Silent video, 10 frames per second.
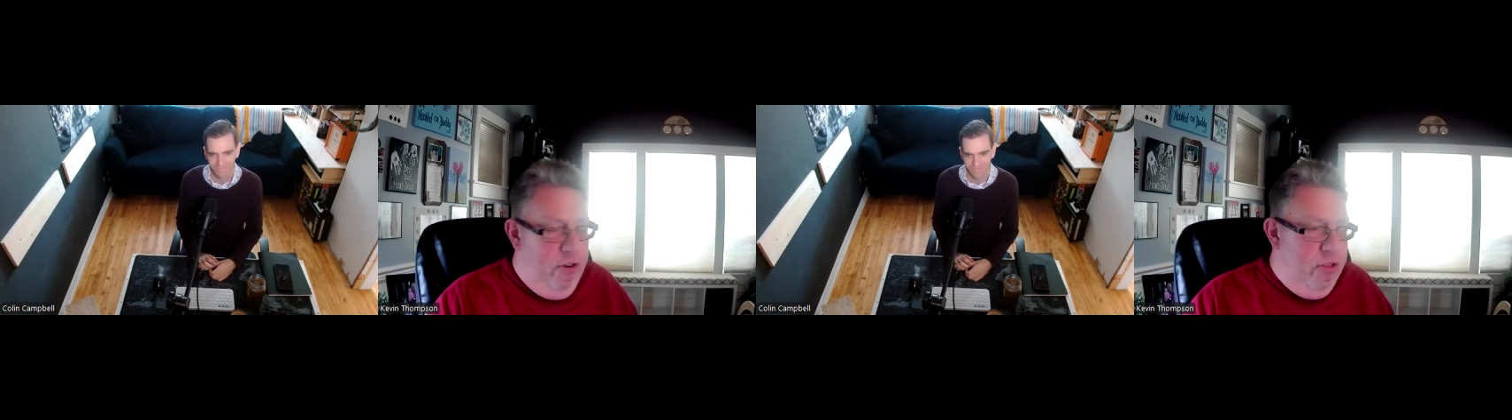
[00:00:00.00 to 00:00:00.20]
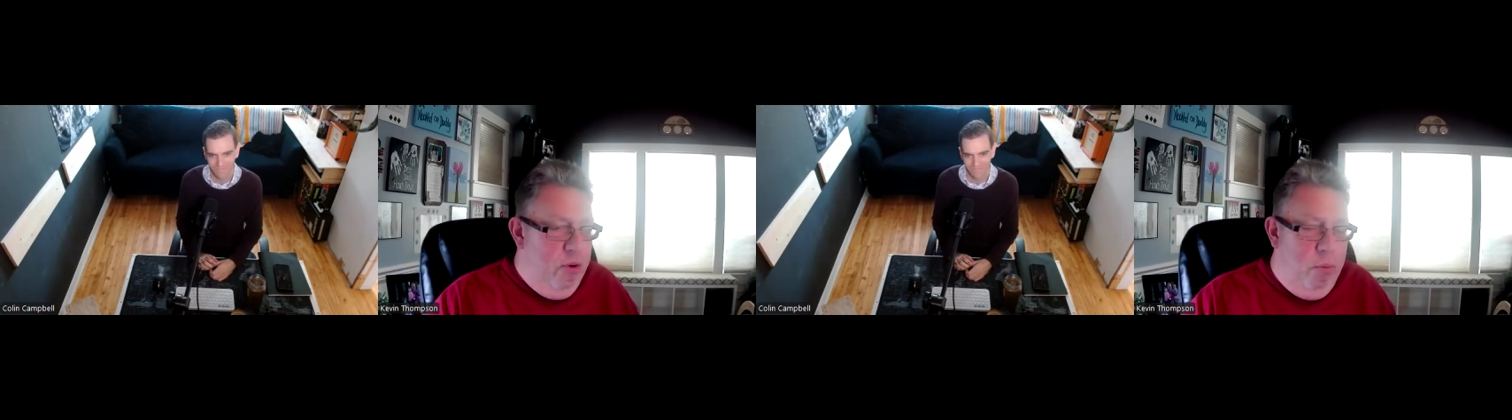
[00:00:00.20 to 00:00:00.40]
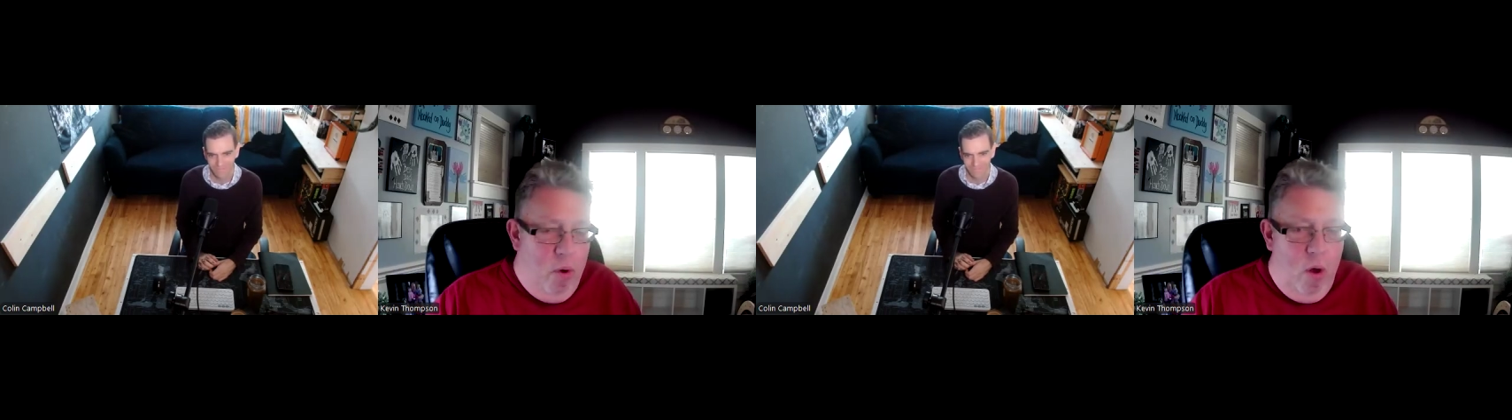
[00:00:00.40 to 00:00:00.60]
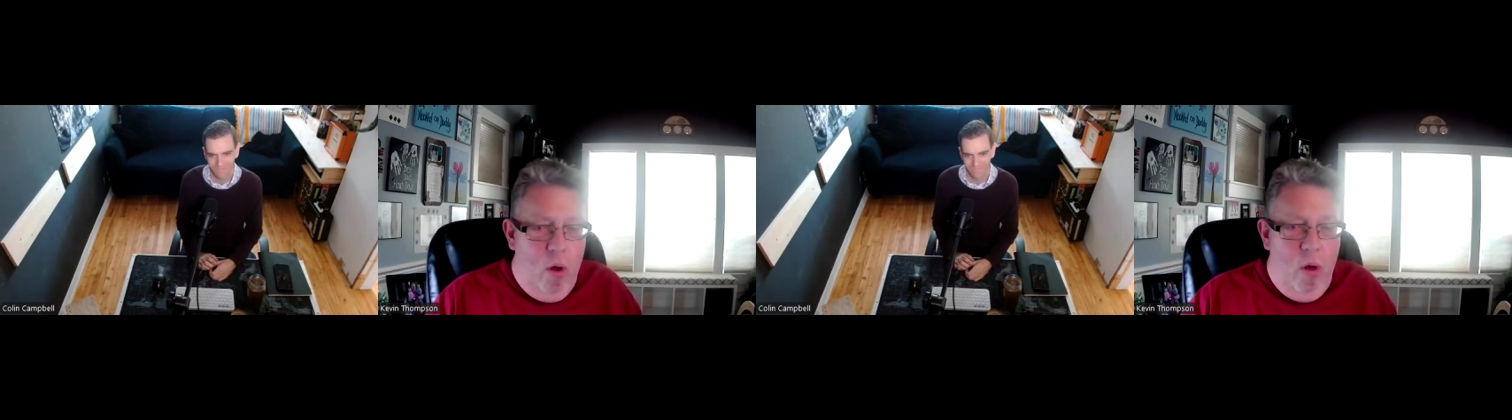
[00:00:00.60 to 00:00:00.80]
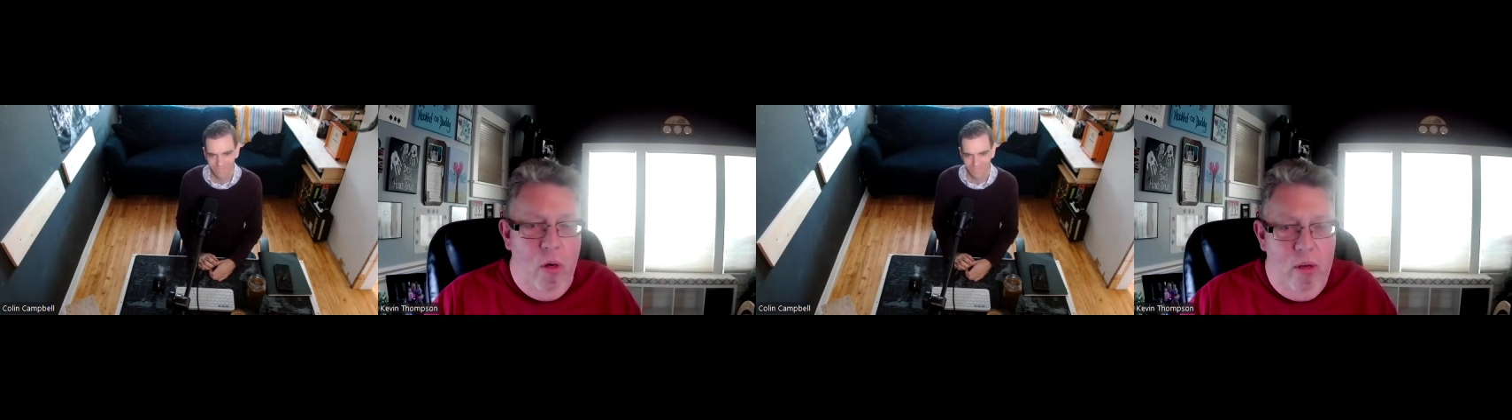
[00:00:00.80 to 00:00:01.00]
for the
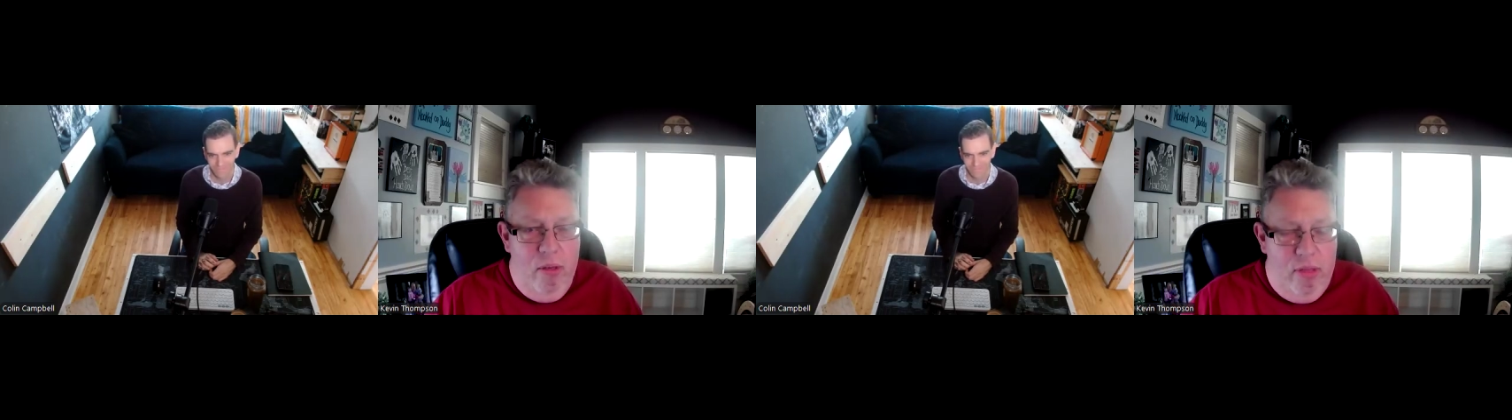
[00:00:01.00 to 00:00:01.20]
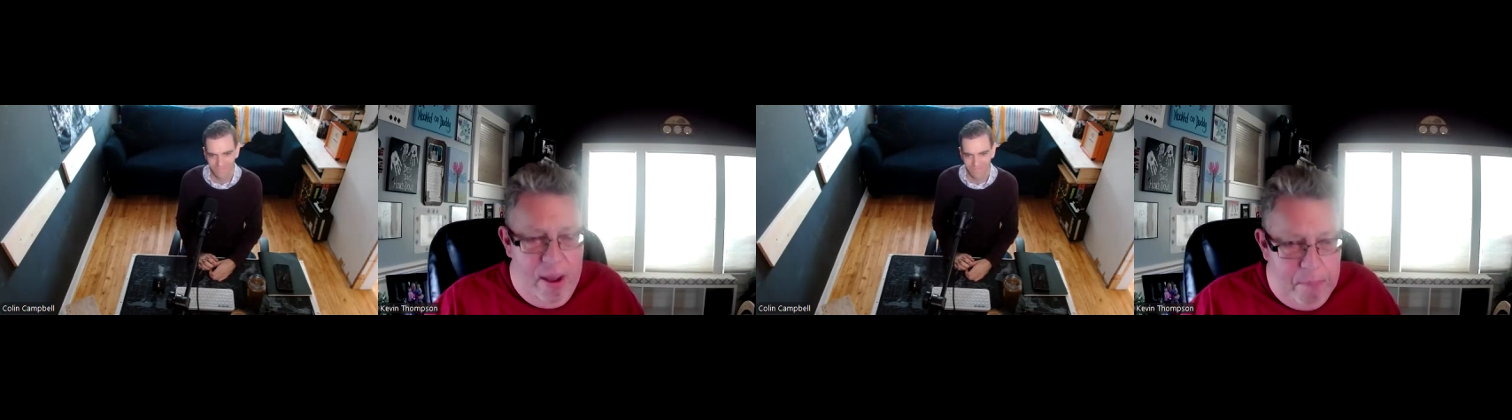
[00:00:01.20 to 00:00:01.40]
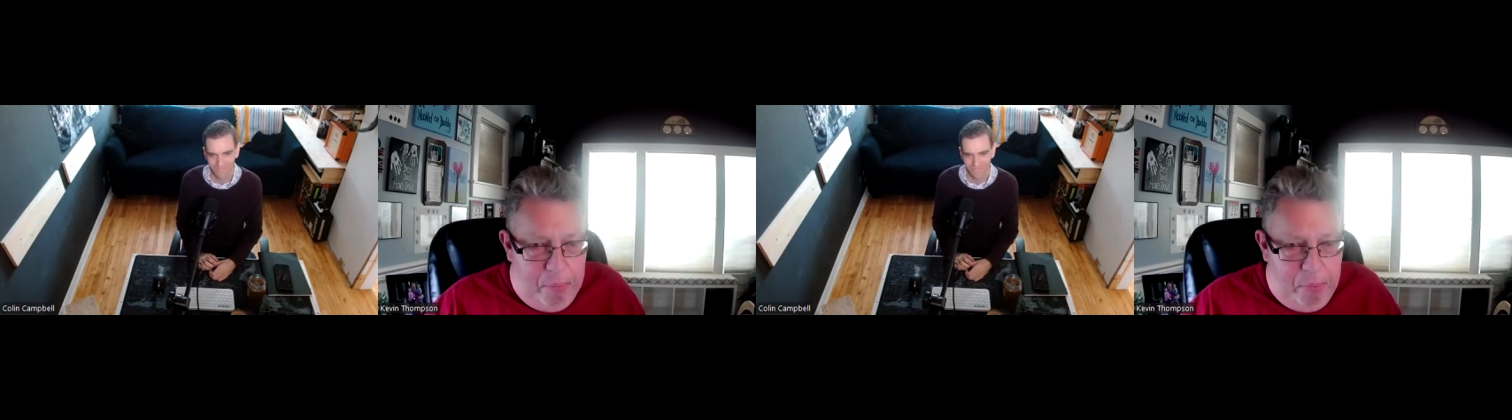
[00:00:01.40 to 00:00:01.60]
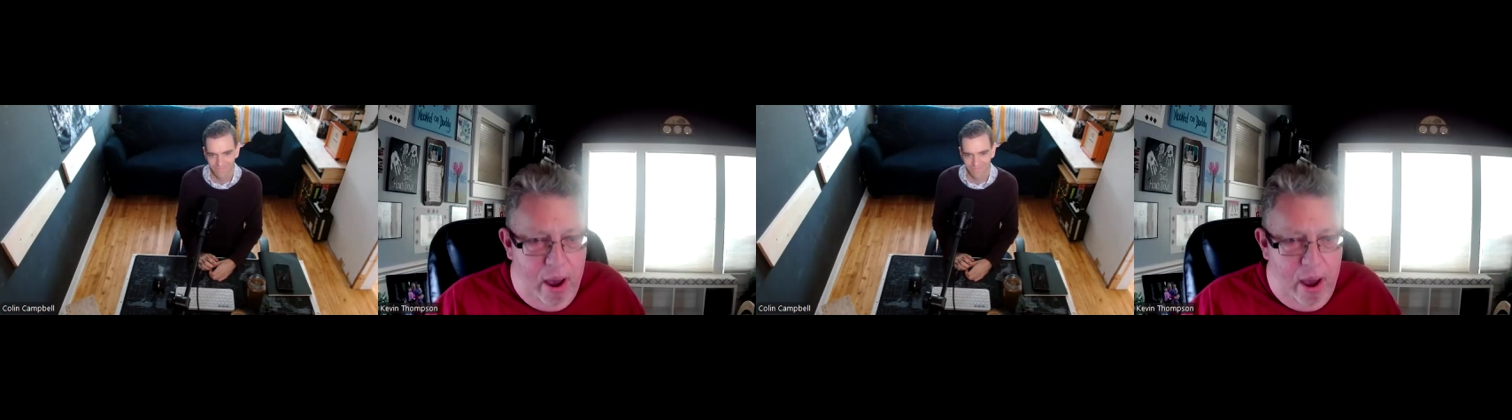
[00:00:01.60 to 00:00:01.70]
role that